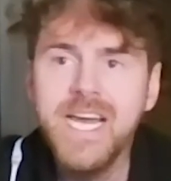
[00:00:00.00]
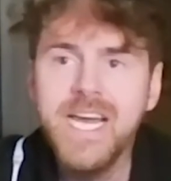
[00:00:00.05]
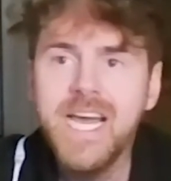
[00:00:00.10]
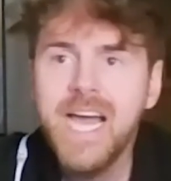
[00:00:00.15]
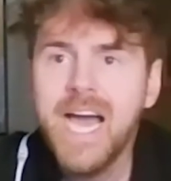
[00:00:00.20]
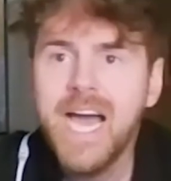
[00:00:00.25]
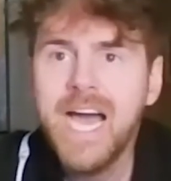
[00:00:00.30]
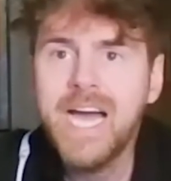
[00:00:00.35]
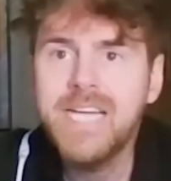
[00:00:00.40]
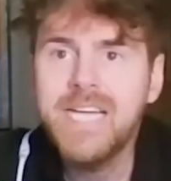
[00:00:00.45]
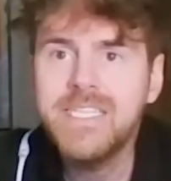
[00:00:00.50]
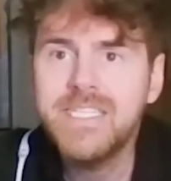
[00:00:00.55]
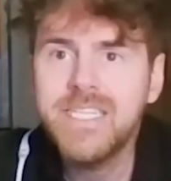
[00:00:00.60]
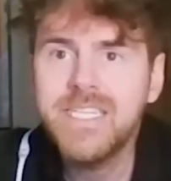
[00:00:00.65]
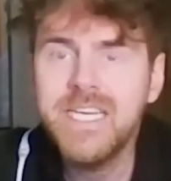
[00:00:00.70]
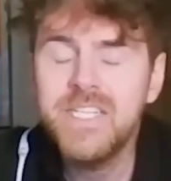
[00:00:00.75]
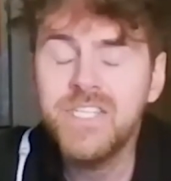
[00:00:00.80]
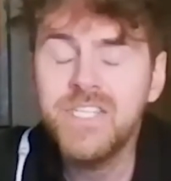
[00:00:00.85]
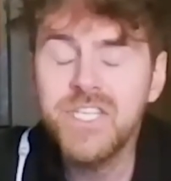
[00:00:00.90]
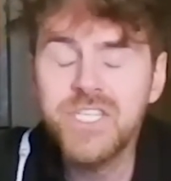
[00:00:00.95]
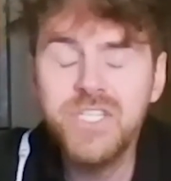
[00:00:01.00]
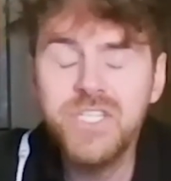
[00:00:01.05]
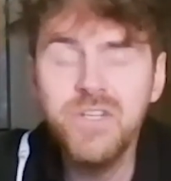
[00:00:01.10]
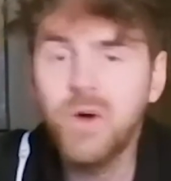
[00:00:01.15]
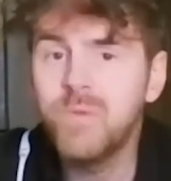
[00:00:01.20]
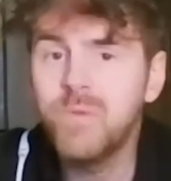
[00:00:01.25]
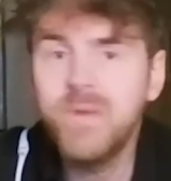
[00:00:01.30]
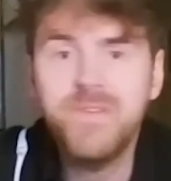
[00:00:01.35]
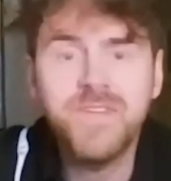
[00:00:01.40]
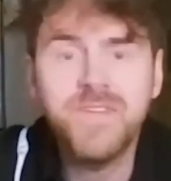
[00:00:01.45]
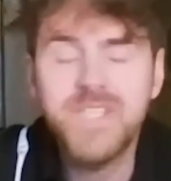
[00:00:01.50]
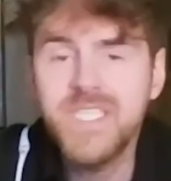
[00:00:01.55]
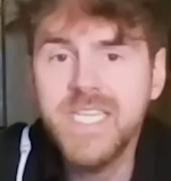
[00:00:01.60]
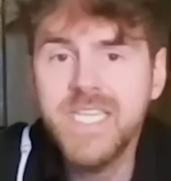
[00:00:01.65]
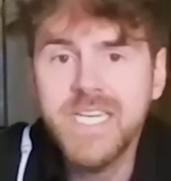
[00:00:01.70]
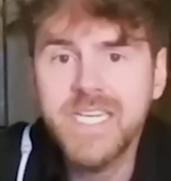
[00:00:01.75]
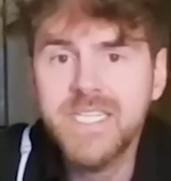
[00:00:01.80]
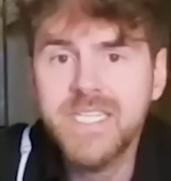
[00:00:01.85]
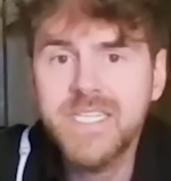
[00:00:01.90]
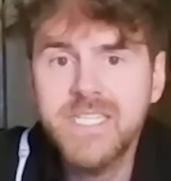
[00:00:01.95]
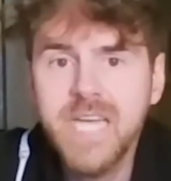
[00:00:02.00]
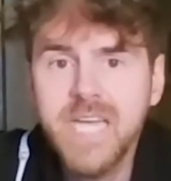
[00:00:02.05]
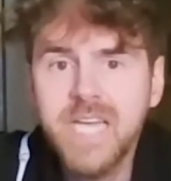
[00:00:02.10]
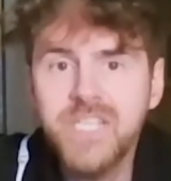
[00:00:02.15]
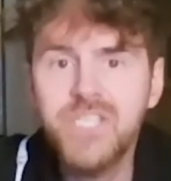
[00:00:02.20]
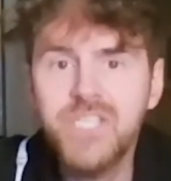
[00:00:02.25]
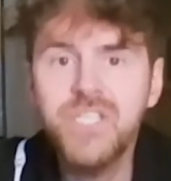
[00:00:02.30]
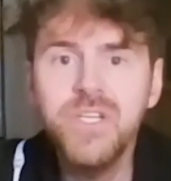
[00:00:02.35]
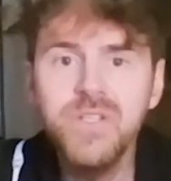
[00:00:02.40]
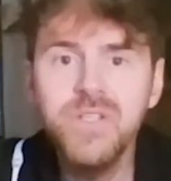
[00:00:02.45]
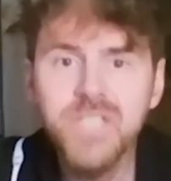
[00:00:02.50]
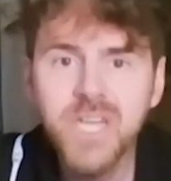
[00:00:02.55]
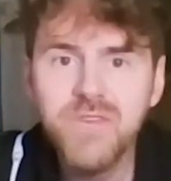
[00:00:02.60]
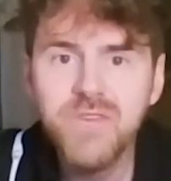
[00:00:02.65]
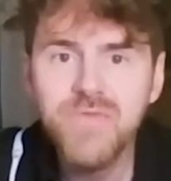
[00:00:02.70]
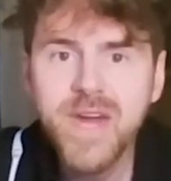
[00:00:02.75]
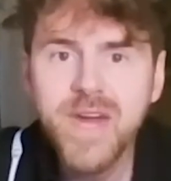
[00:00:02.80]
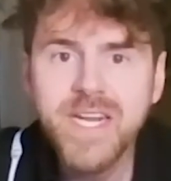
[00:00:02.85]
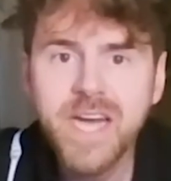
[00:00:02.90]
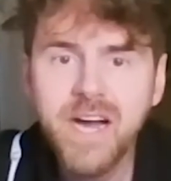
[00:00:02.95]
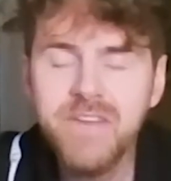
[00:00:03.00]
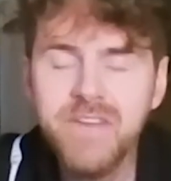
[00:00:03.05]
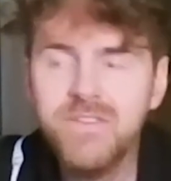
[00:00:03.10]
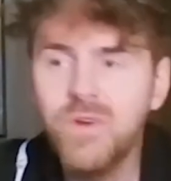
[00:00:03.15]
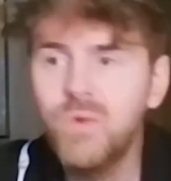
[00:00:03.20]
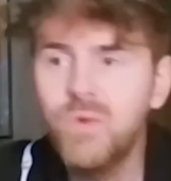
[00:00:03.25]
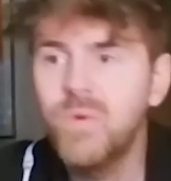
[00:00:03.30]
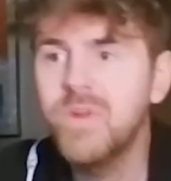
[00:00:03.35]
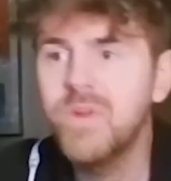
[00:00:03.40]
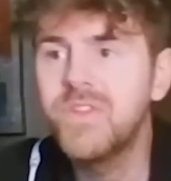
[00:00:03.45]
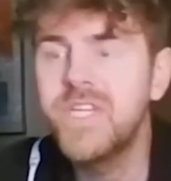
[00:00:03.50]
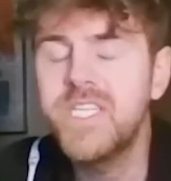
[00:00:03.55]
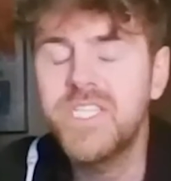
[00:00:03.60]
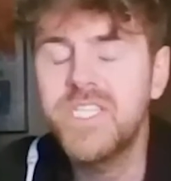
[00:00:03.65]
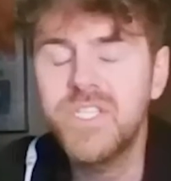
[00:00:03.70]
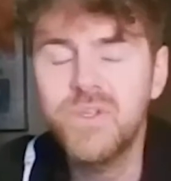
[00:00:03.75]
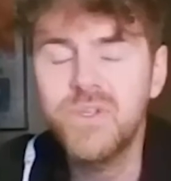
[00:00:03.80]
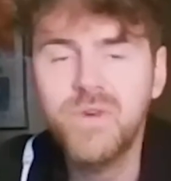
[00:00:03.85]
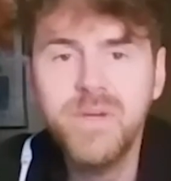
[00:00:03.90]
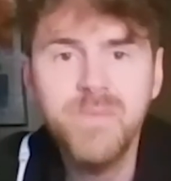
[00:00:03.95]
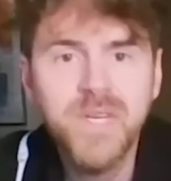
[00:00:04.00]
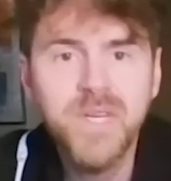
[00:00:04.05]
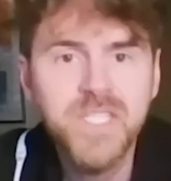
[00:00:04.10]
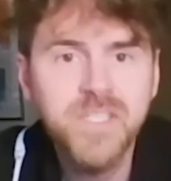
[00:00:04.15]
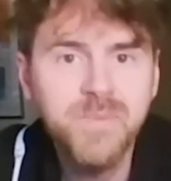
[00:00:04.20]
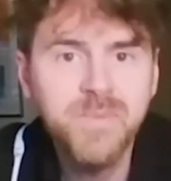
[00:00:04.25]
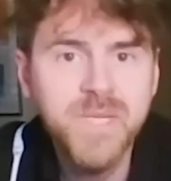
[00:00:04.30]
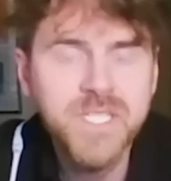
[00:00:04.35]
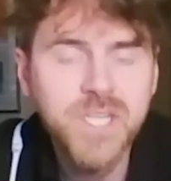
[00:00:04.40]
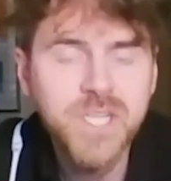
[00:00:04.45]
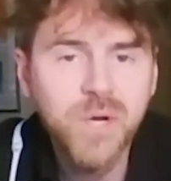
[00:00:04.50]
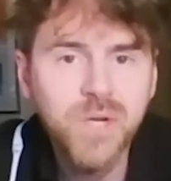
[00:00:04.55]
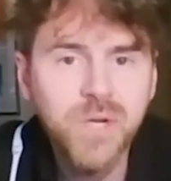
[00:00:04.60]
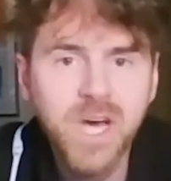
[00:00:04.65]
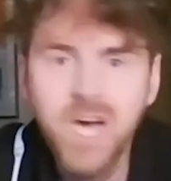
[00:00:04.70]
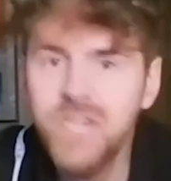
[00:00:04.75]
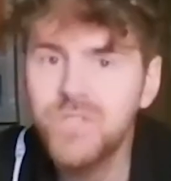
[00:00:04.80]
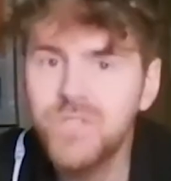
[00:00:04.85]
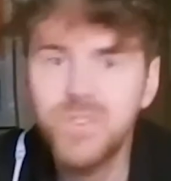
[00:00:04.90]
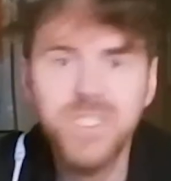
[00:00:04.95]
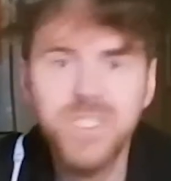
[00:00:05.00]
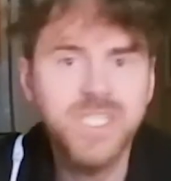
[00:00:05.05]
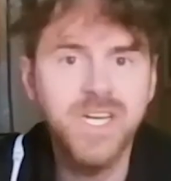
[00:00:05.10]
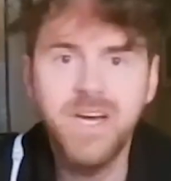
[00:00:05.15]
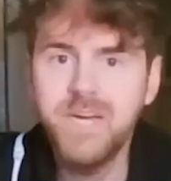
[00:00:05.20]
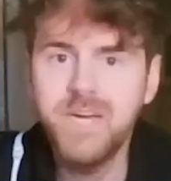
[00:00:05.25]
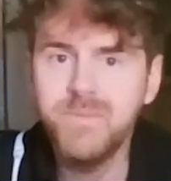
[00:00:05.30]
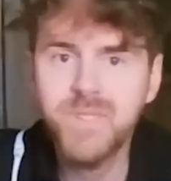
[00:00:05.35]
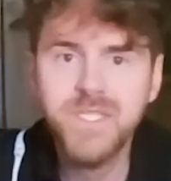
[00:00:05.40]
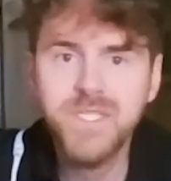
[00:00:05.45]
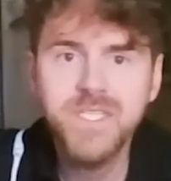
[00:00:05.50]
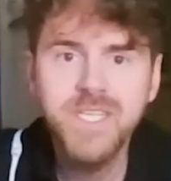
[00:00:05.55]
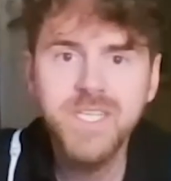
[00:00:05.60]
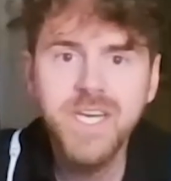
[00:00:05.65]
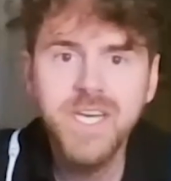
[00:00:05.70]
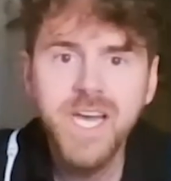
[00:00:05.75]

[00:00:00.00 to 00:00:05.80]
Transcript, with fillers: And it just knocked me for six. And as soon as I read it, I thought, well, this story must've been told a hundred times.